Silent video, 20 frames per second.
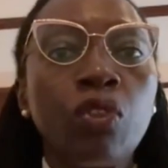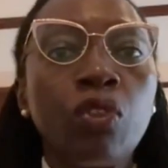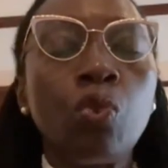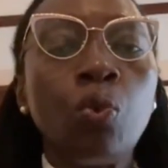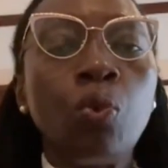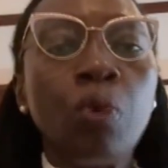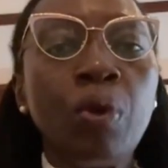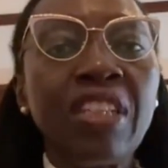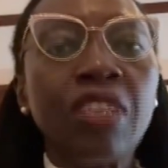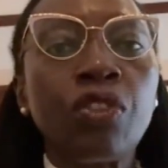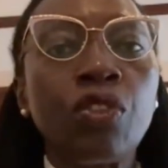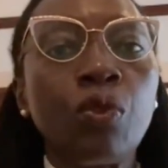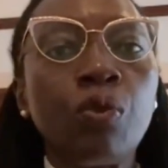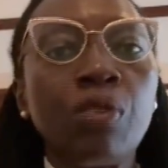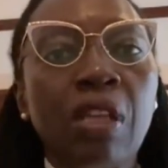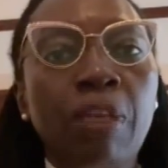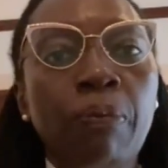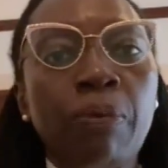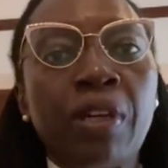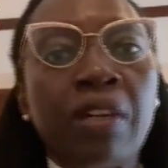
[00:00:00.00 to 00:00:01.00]
to which you
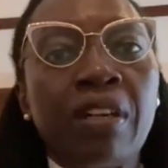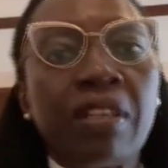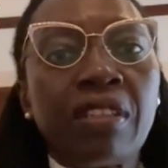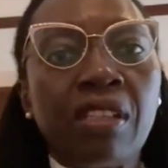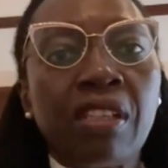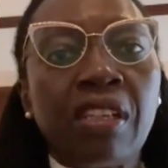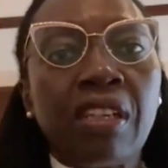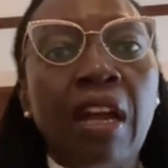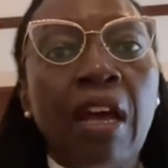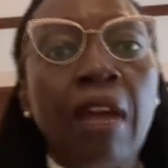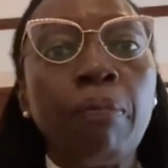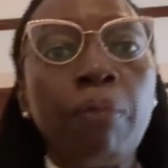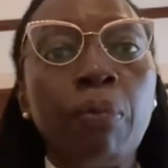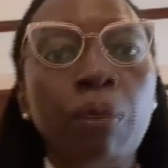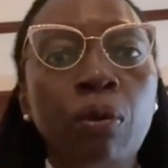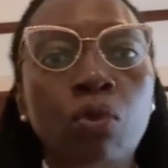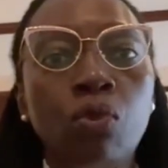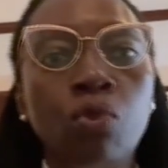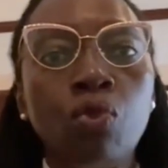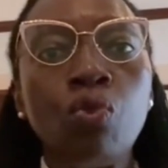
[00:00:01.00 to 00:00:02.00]
subscribe
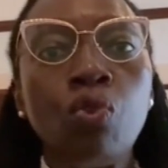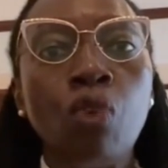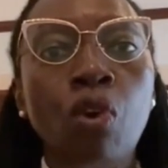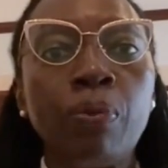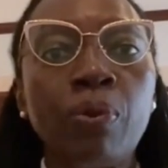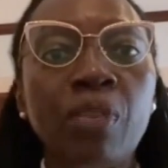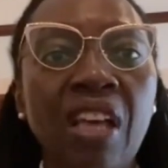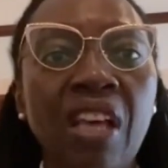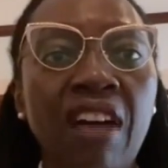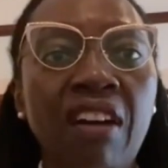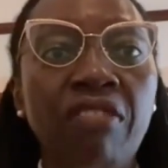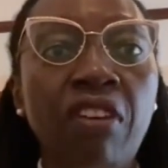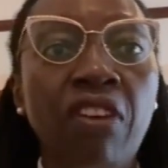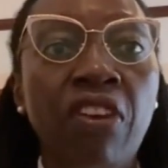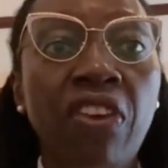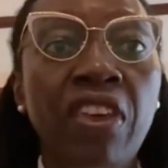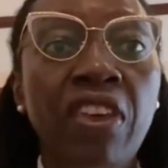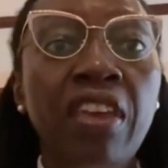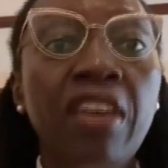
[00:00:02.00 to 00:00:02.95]
to observe?